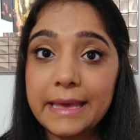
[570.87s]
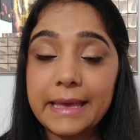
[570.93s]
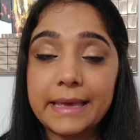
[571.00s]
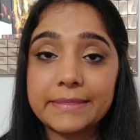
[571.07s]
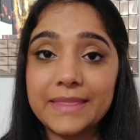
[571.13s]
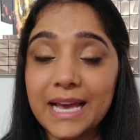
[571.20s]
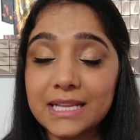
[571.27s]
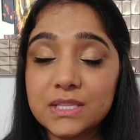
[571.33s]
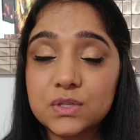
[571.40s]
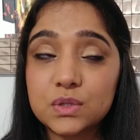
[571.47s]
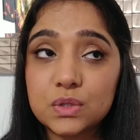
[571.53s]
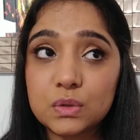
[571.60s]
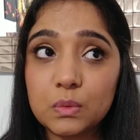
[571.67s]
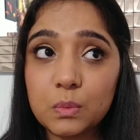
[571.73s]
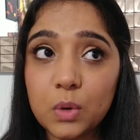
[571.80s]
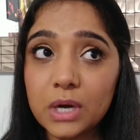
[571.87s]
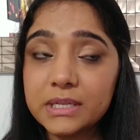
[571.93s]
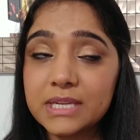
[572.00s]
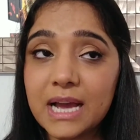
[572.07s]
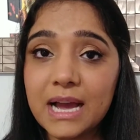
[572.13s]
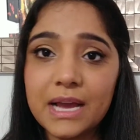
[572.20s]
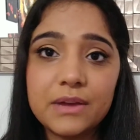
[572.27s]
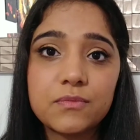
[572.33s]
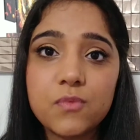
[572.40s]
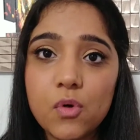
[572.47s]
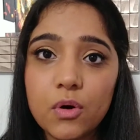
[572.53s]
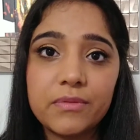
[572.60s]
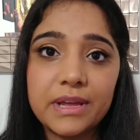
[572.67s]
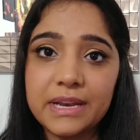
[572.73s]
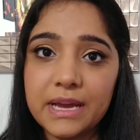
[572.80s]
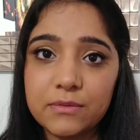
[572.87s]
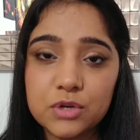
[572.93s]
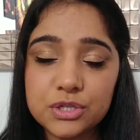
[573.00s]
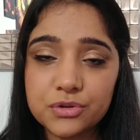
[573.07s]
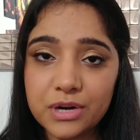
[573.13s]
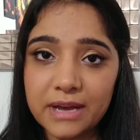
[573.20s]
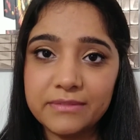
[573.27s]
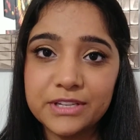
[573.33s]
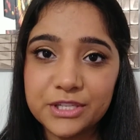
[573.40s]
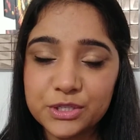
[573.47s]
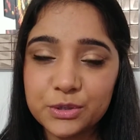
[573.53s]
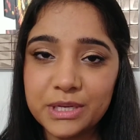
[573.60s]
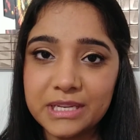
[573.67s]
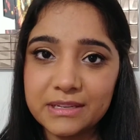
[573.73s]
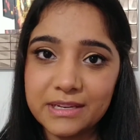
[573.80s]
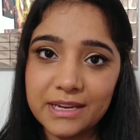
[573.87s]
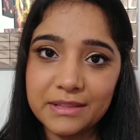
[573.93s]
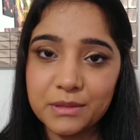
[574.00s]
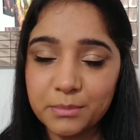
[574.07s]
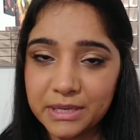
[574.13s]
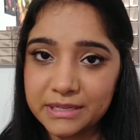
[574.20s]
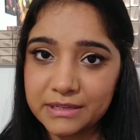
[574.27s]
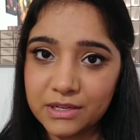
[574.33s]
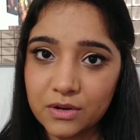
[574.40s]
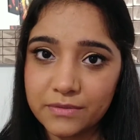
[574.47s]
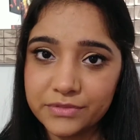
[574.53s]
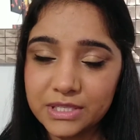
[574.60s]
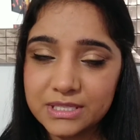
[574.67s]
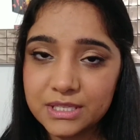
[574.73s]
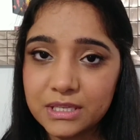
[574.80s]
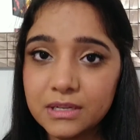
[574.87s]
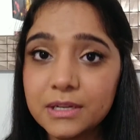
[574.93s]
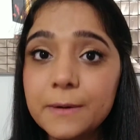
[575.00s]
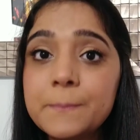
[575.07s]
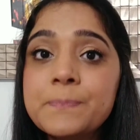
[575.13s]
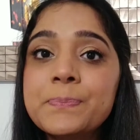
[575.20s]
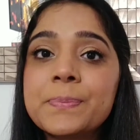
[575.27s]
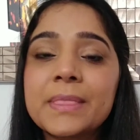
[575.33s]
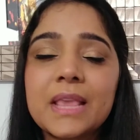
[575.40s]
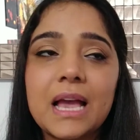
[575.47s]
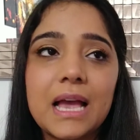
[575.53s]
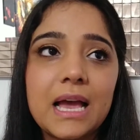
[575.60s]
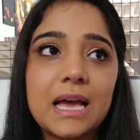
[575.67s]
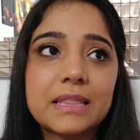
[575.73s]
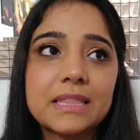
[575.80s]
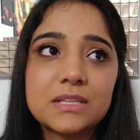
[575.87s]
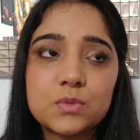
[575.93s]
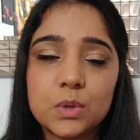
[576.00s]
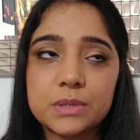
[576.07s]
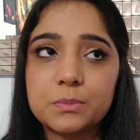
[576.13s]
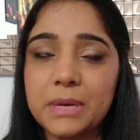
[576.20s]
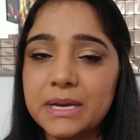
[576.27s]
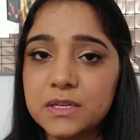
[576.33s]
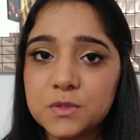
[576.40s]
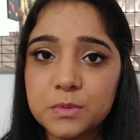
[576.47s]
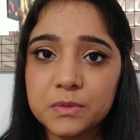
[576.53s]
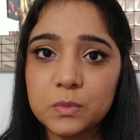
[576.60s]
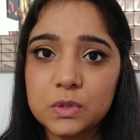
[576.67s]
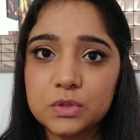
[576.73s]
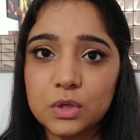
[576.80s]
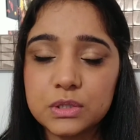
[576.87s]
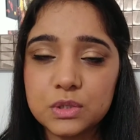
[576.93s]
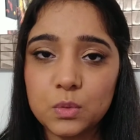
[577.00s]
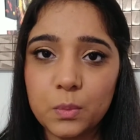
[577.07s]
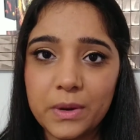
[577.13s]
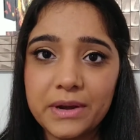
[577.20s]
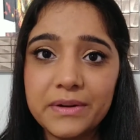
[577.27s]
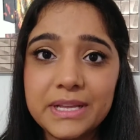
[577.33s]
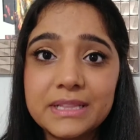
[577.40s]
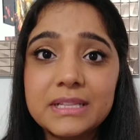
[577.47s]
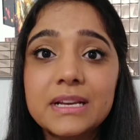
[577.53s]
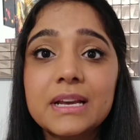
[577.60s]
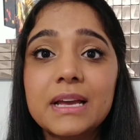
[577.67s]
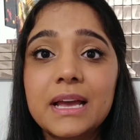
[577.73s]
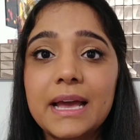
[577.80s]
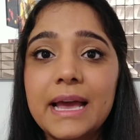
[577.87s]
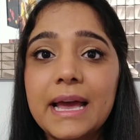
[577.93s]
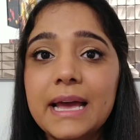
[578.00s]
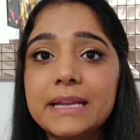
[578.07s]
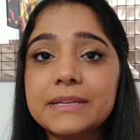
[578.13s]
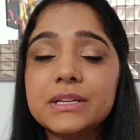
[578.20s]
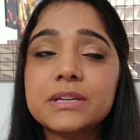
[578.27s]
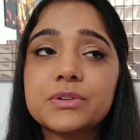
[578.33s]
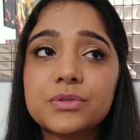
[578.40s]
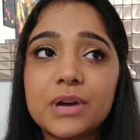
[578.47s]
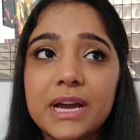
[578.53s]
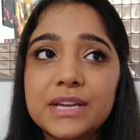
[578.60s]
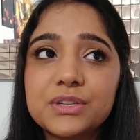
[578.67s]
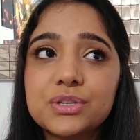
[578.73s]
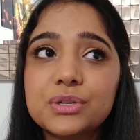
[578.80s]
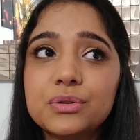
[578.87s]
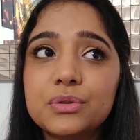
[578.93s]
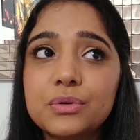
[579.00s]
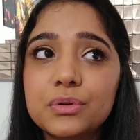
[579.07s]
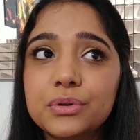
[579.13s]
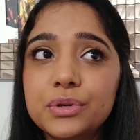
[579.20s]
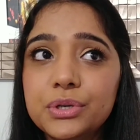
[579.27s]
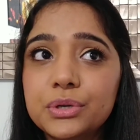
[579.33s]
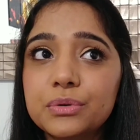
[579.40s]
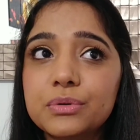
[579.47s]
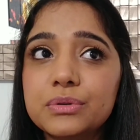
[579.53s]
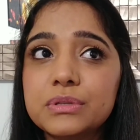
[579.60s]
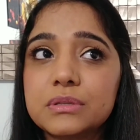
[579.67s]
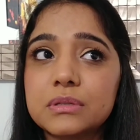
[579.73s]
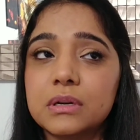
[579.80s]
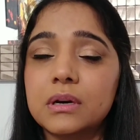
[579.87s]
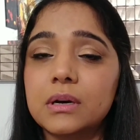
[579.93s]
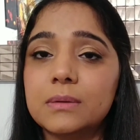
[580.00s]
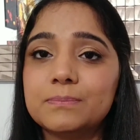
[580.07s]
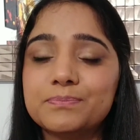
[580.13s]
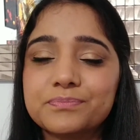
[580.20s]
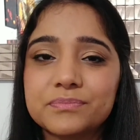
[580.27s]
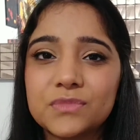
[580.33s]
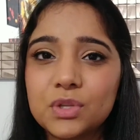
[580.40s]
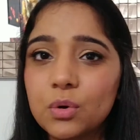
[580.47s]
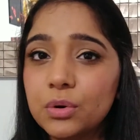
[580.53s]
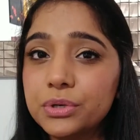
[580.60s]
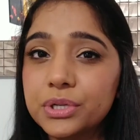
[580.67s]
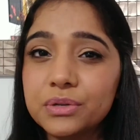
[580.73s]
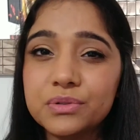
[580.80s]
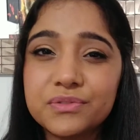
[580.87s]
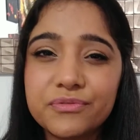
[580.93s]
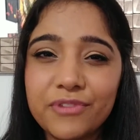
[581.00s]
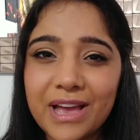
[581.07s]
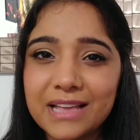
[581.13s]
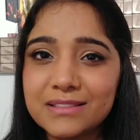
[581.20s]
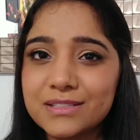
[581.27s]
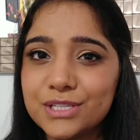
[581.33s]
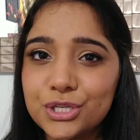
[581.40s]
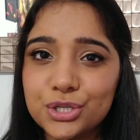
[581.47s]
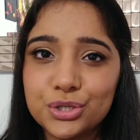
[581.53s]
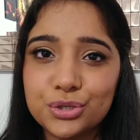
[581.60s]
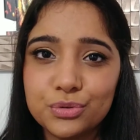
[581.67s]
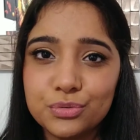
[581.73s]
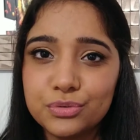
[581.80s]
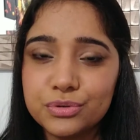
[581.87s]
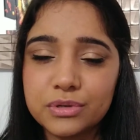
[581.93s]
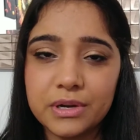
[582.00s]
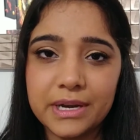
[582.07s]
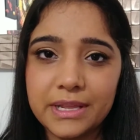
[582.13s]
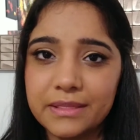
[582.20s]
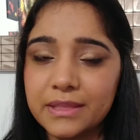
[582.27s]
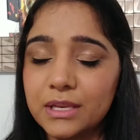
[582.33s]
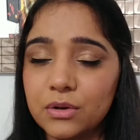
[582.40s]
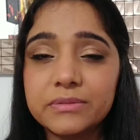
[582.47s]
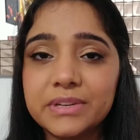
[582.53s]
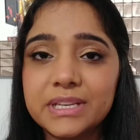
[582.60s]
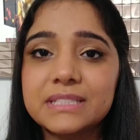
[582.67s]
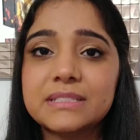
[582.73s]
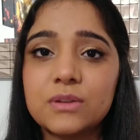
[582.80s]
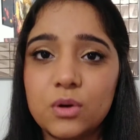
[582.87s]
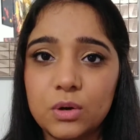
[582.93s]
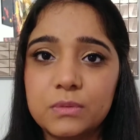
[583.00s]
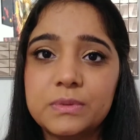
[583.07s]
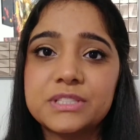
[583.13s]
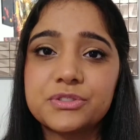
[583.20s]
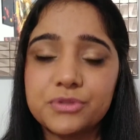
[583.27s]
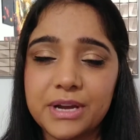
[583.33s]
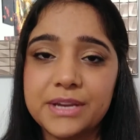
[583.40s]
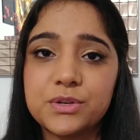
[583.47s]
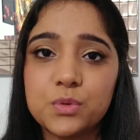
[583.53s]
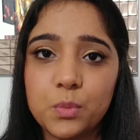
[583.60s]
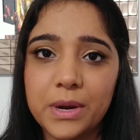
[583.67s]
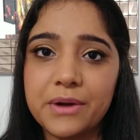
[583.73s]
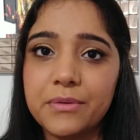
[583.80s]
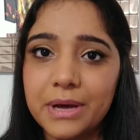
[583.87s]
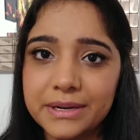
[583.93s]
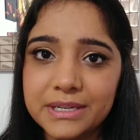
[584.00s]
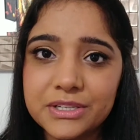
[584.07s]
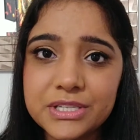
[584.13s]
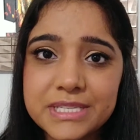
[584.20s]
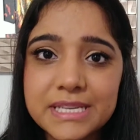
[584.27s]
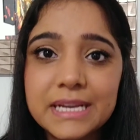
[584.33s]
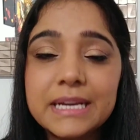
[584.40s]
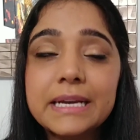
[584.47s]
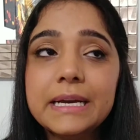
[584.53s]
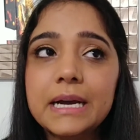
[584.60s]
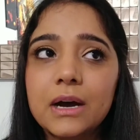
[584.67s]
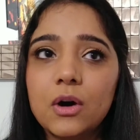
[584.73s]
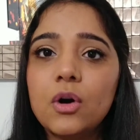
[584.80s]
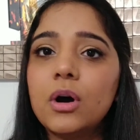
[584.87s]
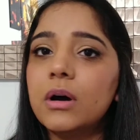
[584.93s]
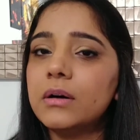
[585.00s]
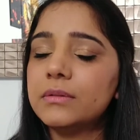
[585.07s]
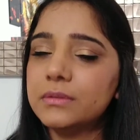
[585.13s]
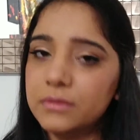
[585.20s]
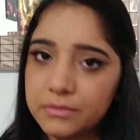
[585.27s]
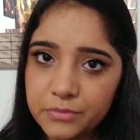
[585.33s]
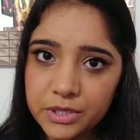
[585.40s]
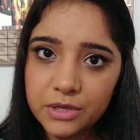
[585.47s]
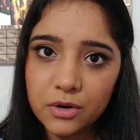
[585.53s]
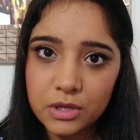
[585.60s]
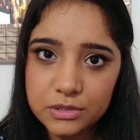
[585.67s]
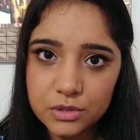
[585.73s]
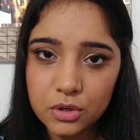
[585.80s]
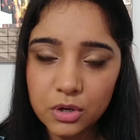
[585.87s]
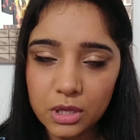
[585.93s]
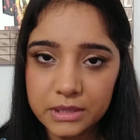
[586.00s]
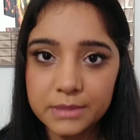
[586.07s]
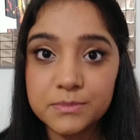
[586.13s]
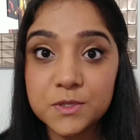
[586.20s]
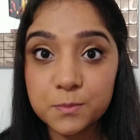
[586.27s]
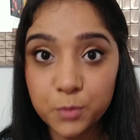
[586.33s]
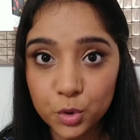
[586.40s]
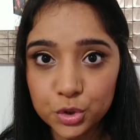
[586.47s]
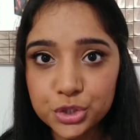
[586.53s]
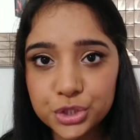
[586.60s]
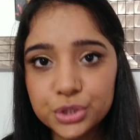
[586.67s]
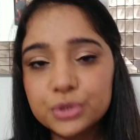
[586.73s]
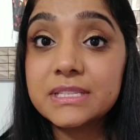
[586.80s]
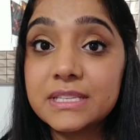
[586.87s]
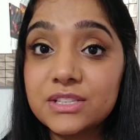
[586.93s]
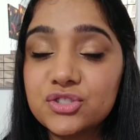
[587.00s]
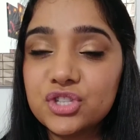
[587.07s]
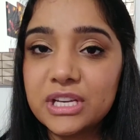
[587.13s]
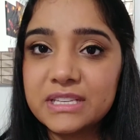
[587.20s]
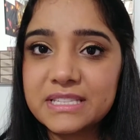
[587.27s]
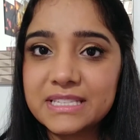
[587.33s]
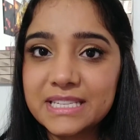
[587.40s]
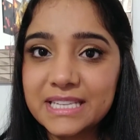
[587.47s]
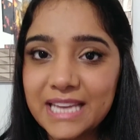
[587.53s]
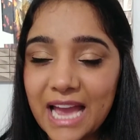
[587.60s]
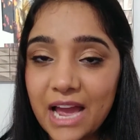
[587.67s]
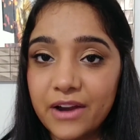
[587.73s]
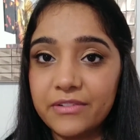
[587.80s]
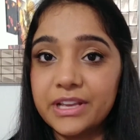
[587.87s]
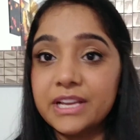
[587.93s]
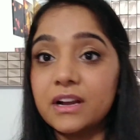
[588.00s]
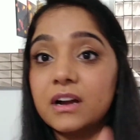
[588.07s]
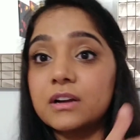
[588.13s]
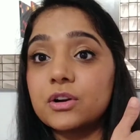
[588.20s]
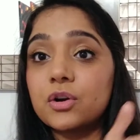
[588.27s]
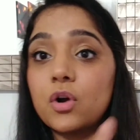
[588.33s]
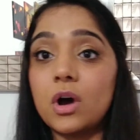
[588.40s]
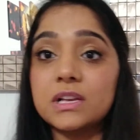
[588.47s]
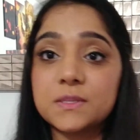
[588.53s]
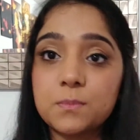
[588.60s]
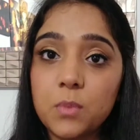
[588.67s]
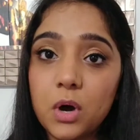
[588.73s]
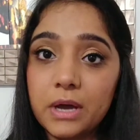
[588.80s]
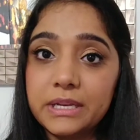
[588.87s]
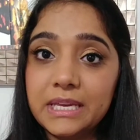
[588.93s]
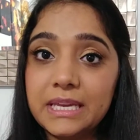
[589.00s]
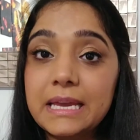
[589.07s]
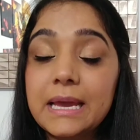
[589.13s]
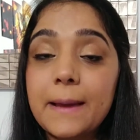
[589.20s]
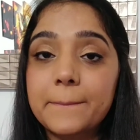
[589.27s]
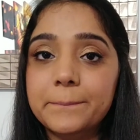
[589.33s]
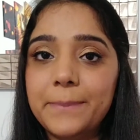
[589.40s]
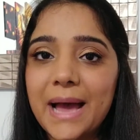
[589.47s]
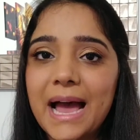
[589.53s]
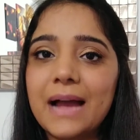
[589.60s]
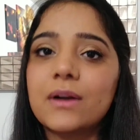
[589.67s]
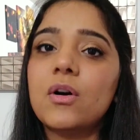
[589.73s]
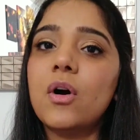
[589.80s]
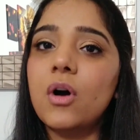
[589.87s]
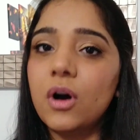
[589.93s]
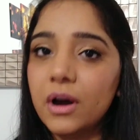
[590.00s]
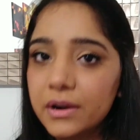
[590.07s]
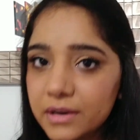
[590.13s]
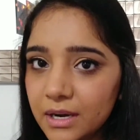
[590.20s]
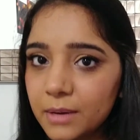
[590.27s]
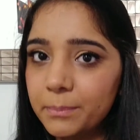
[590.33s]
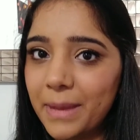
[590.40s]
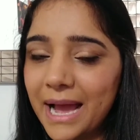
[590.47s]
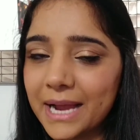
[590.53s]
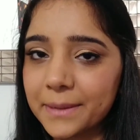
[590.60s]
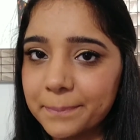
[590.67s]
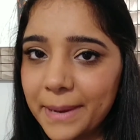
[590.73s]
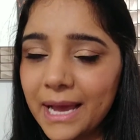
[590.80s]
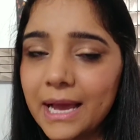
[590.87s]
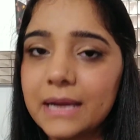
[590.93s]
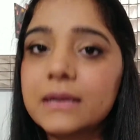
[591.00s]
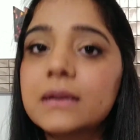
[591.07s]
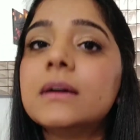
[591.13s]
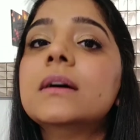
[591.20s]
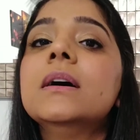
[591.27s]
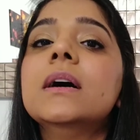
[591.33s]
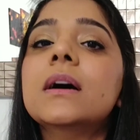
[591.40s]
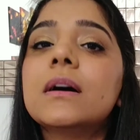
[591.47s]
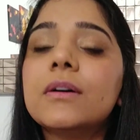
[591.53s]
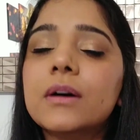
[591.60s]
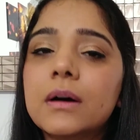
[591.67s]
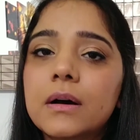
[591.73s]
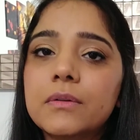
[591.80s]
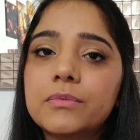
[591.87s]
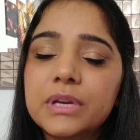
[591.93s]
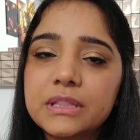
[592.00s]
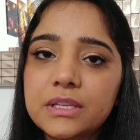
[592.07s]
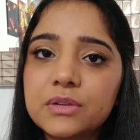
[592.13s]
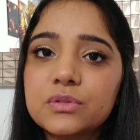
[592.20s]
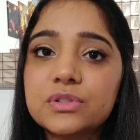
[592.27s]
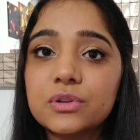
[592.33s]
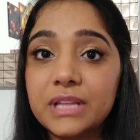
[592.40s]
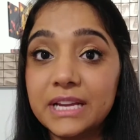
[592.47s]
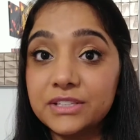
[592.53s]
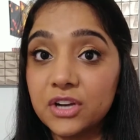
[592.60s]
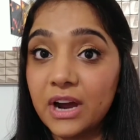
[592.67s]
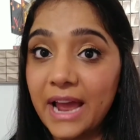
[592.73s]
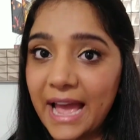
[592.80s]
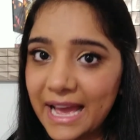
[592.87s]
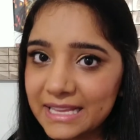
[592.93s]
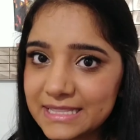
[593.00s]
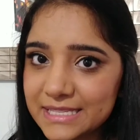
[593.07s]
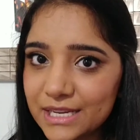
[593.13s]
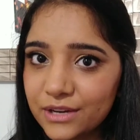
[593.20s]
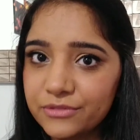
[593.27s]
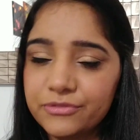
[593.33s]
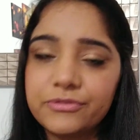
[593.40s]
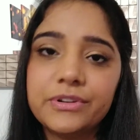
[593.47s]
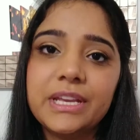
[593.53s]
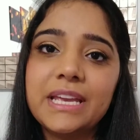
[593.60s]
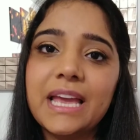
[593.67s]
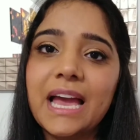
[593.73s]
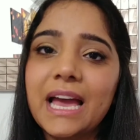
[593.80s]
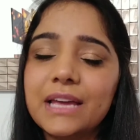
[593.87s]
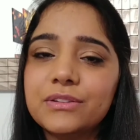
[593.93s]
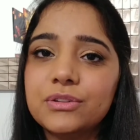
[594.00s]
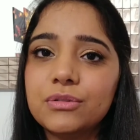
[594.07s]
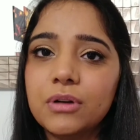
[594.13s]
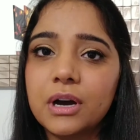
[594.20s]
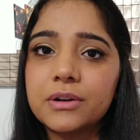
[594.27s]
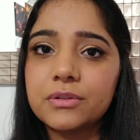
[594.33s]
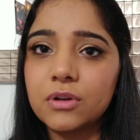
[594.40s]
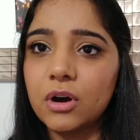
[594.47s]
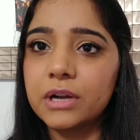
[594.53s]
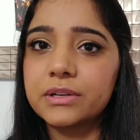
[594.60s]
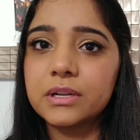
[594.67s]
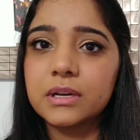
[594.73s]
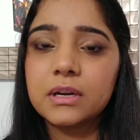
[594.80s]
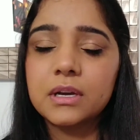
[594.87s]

That's what I wore when I was traveling to India in the beginning of this year, and that's what my husband was also wearing. And try to use don't use fancy shoes or anything. Always try to wear runners, or we also call them sports shoes. Suggest carrying a crossbody bag or a backpack with you, so that your hands are free and you are not